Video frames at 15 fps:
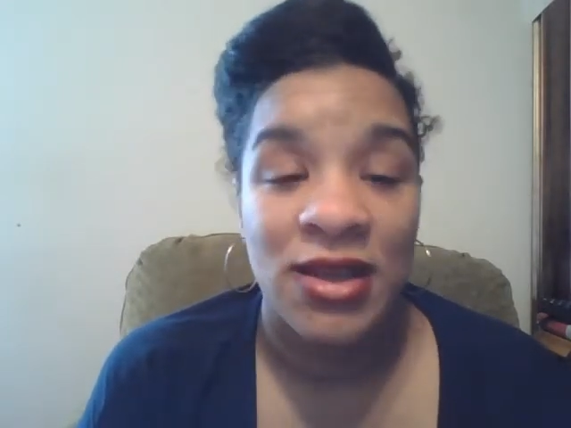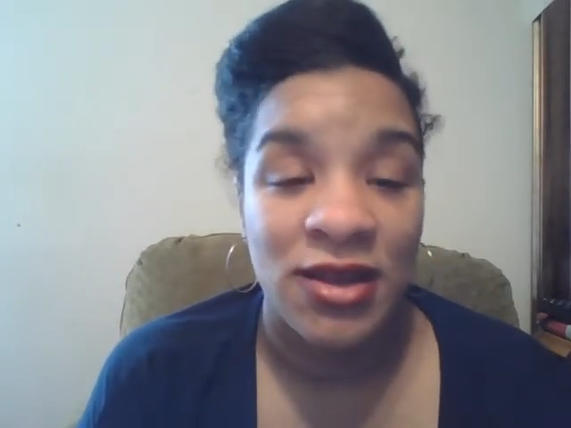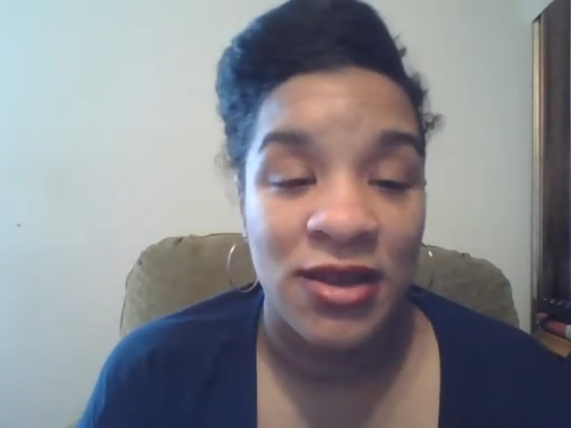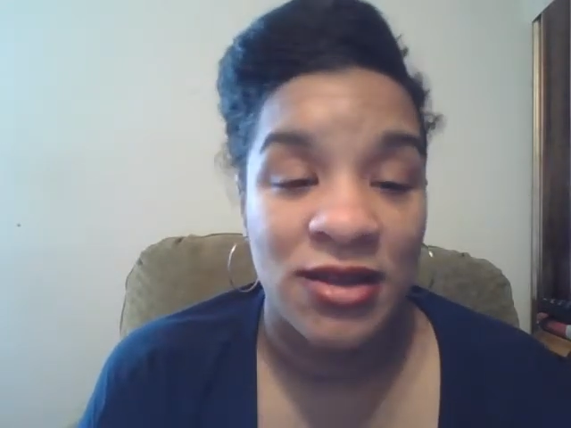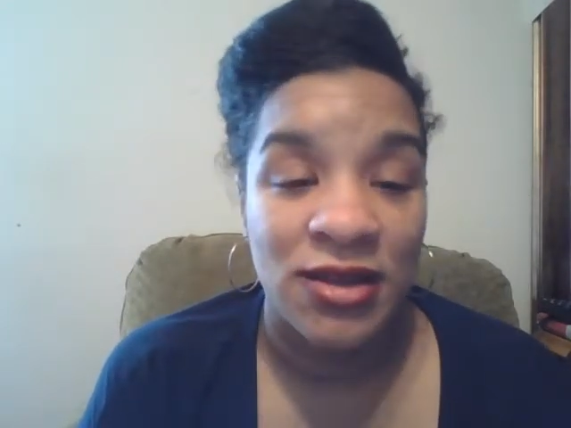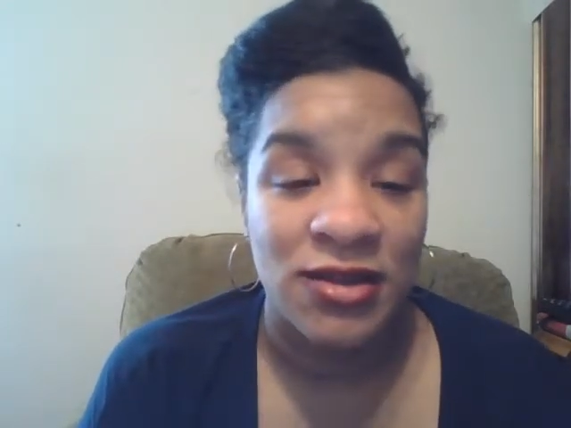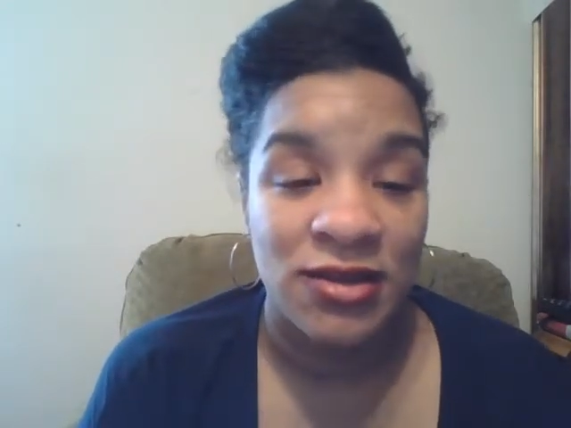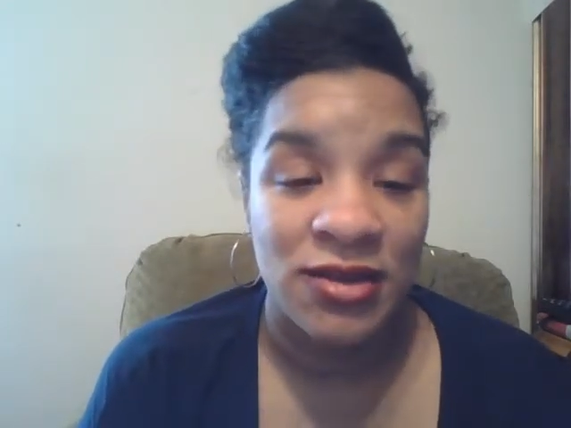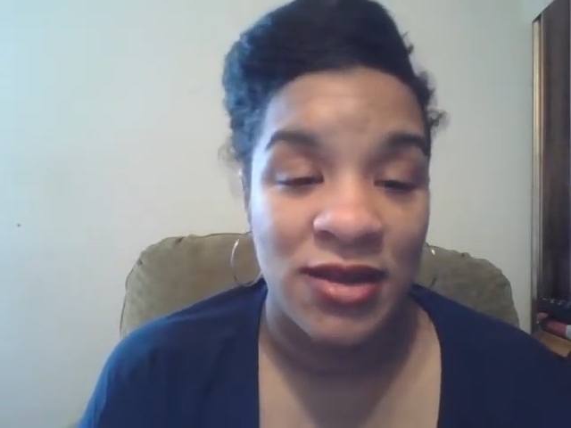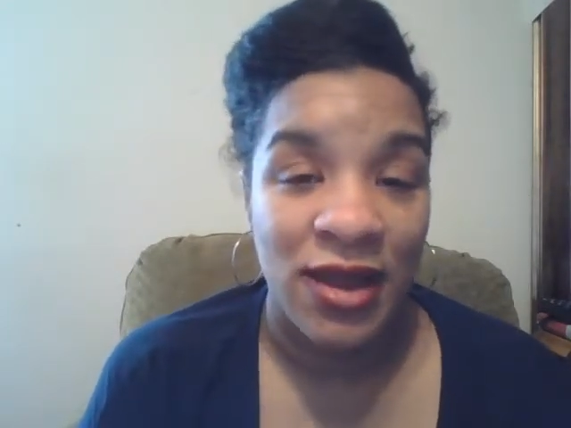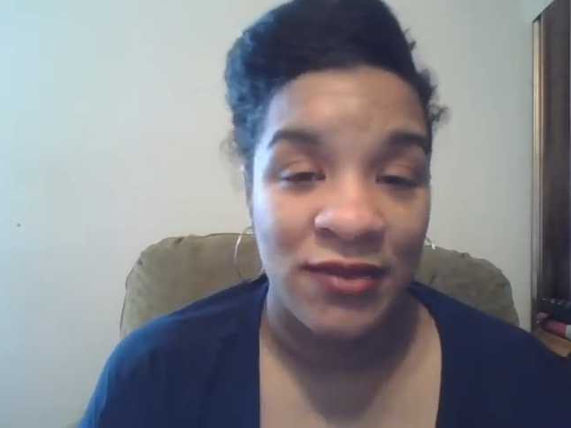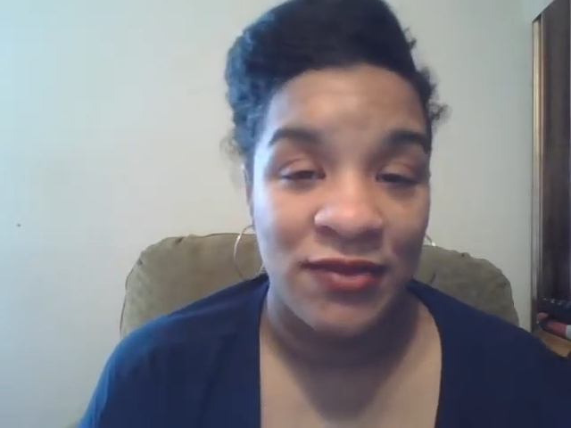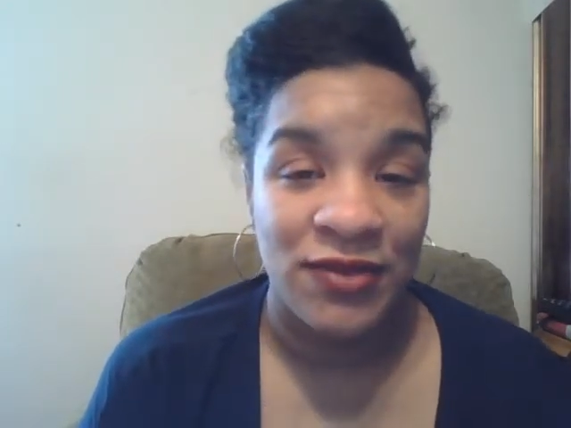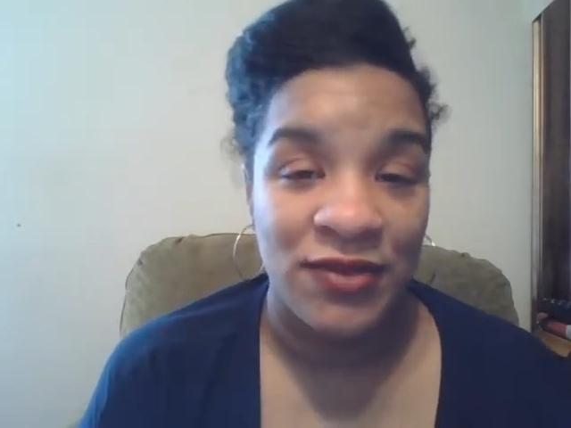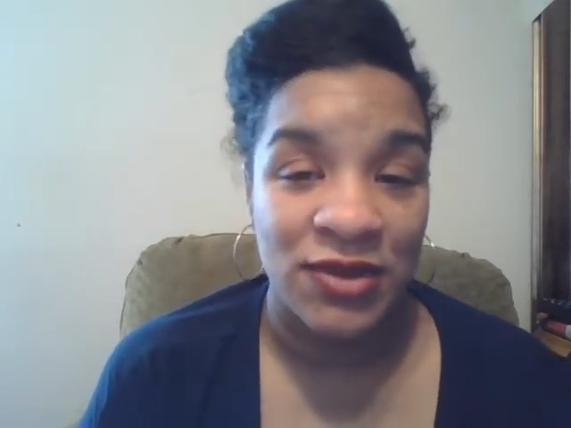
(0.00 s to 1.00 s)
And
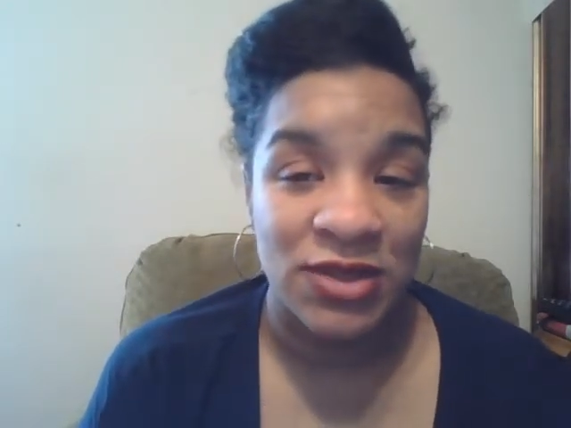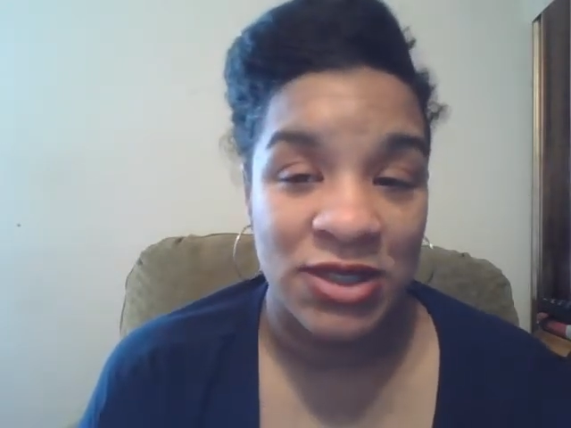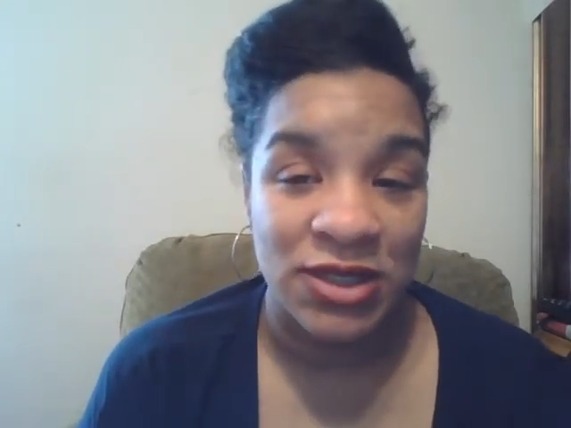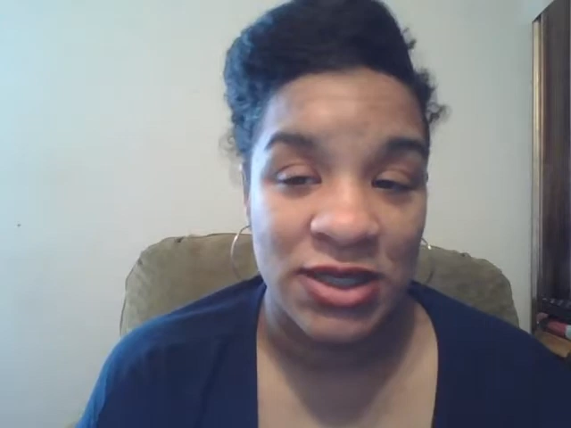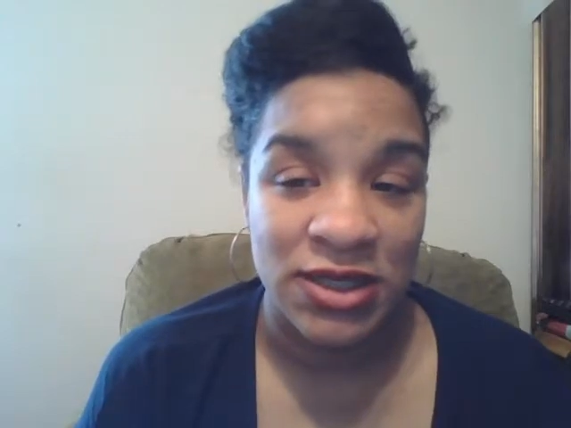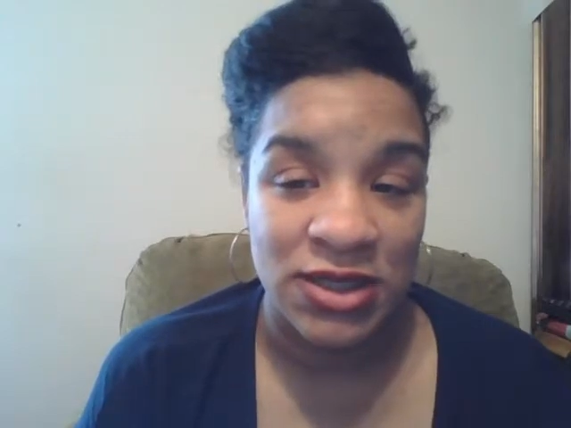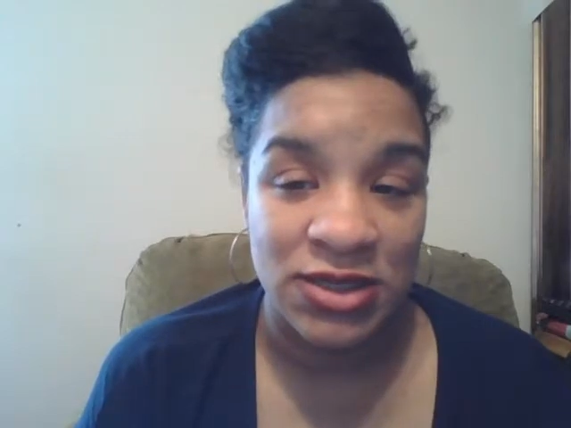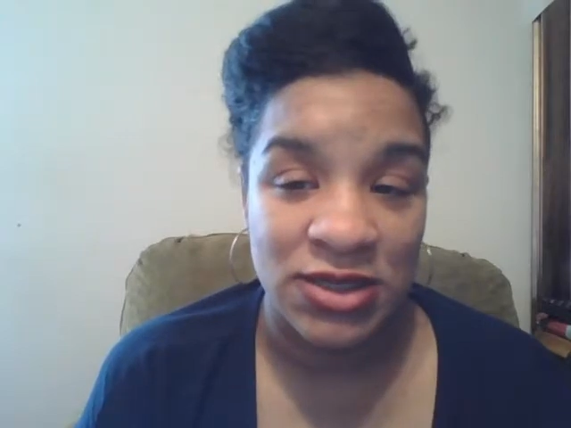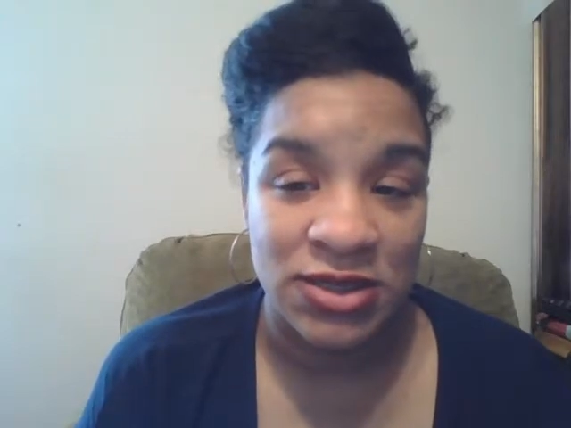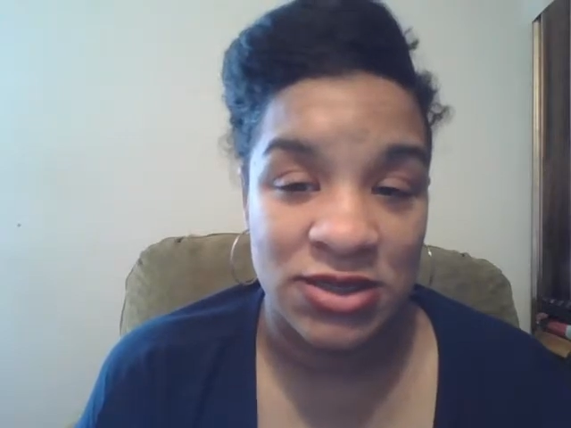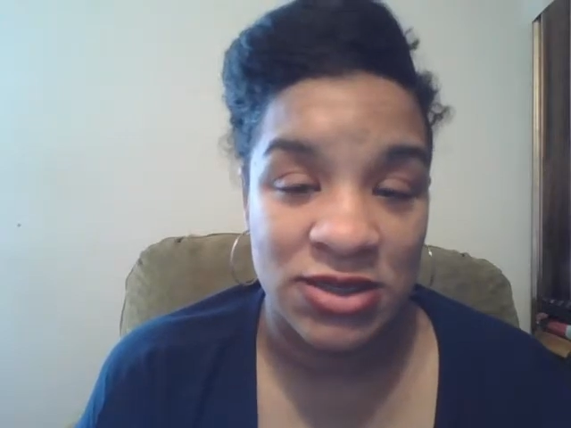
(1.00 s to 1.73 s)
I feel like,